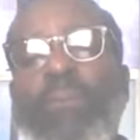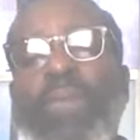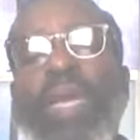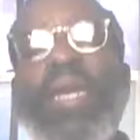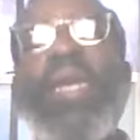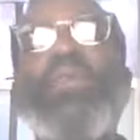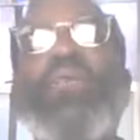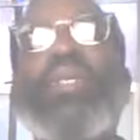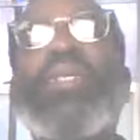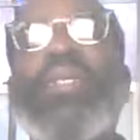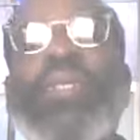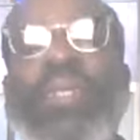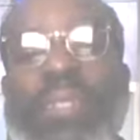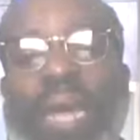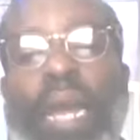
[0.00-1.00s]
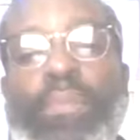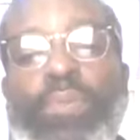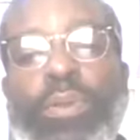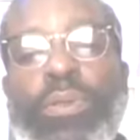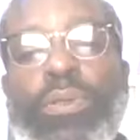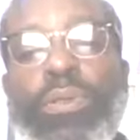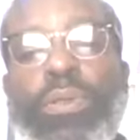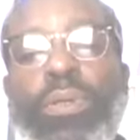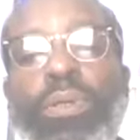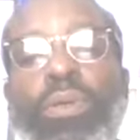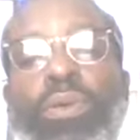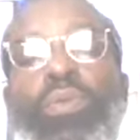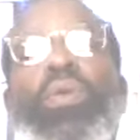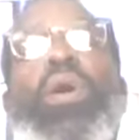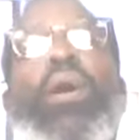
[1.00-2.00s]
that even the disciples
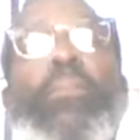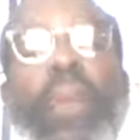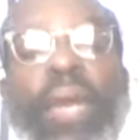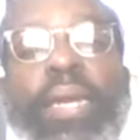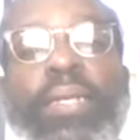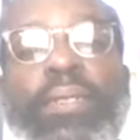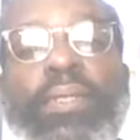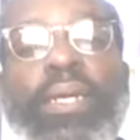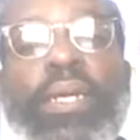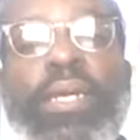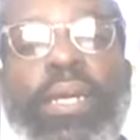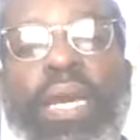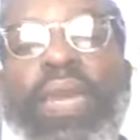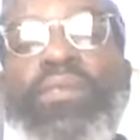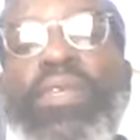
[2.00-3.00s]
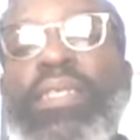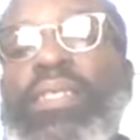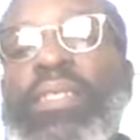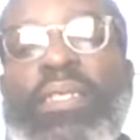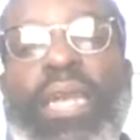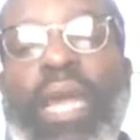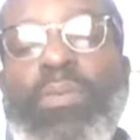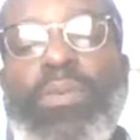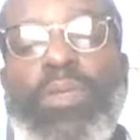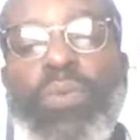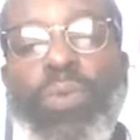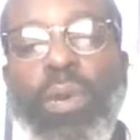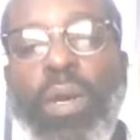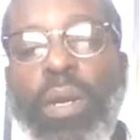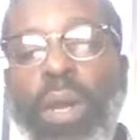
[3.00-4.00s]
were amazed even the disciples
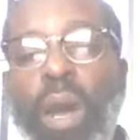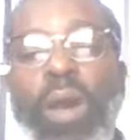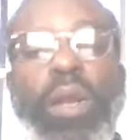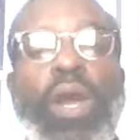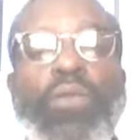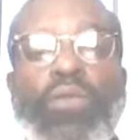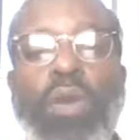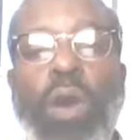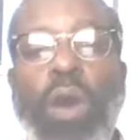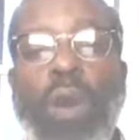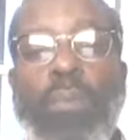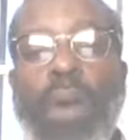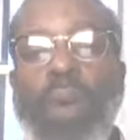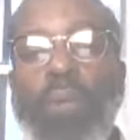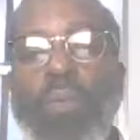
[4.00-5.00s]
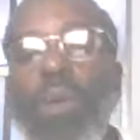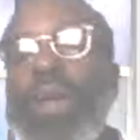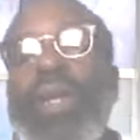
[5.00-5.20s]
were caught off guard about what